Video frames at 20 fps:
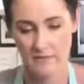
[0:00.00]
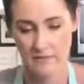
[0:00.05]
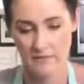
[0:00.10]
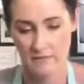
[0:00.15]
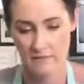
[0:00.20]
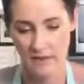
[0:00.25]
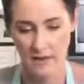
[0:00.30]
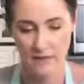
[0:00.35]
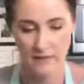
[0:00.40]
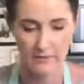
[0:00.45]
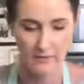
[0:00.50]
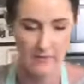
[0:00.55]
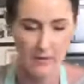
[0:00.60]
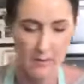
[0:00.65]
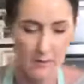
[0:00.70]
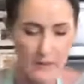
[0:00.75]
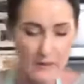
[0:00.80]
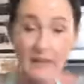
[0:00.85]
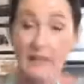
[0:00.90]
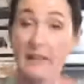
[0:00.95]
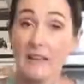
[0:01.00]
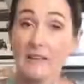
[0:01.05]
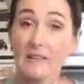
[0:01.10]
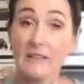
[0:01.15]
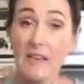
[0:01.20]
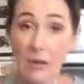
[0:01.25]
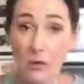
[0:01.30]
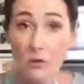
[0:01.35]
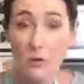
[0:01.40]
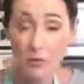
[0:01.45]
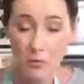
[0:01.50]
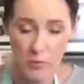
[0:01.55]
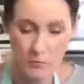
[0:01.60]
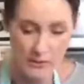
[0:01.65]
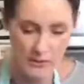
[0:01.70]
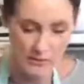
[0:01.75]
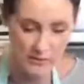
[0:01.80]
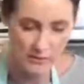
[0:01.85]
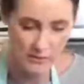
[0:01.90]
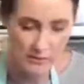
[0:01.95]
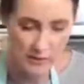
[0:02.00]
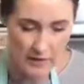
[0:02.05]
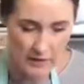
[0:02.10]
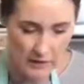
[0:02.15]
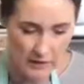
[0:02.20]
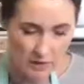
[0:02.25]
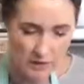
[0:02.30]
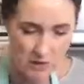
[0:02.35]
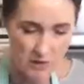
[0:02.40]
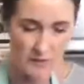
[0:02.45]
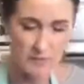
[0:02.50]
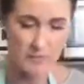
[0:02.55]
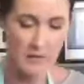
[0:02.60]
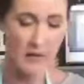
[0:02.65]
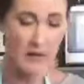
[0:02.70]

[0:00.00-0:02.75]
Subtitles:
Now, I'm making a terrible mess of my kitchen.